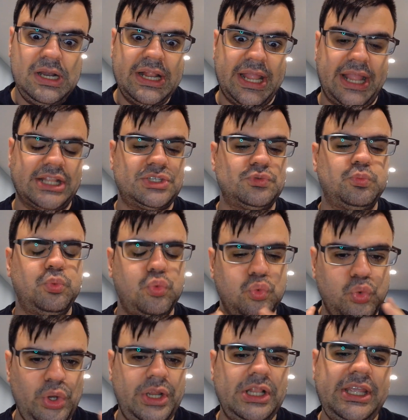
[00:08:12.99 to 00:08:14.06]
It's
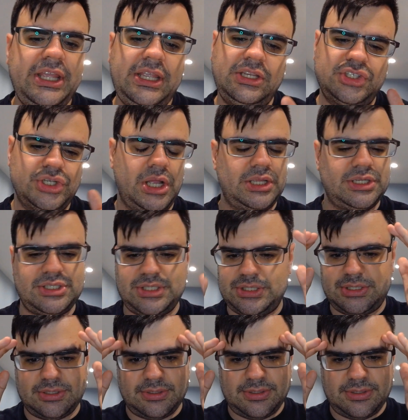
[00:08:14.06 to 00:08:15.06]
really just,